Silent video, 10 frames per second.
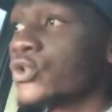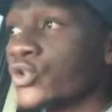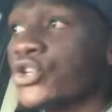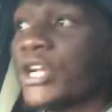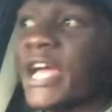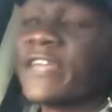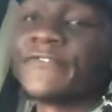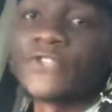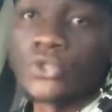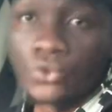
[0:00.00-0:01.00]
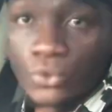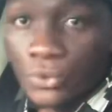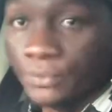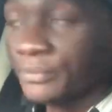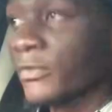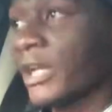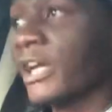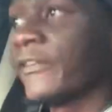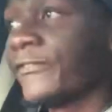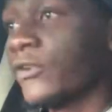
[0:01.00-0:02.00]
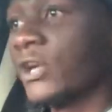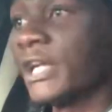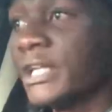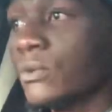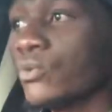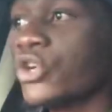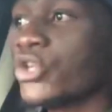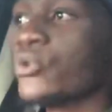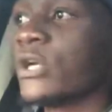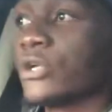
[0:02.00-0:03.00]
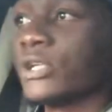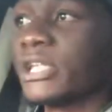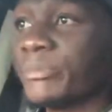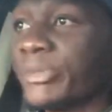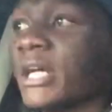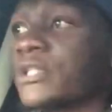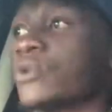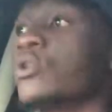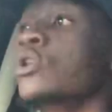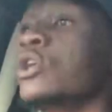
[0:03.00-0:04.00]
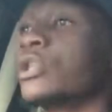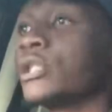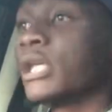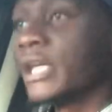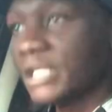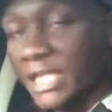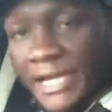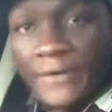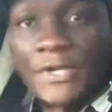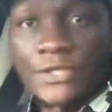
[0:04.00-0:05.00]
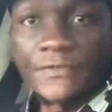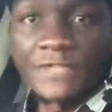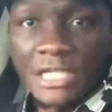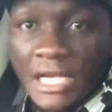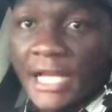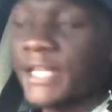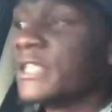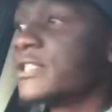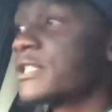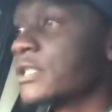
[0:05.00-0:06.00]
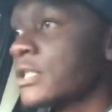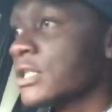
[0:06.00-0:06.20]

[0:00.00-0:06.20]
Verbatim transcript: to drive you uh, forward when you are rolling back so the entire weight of the car is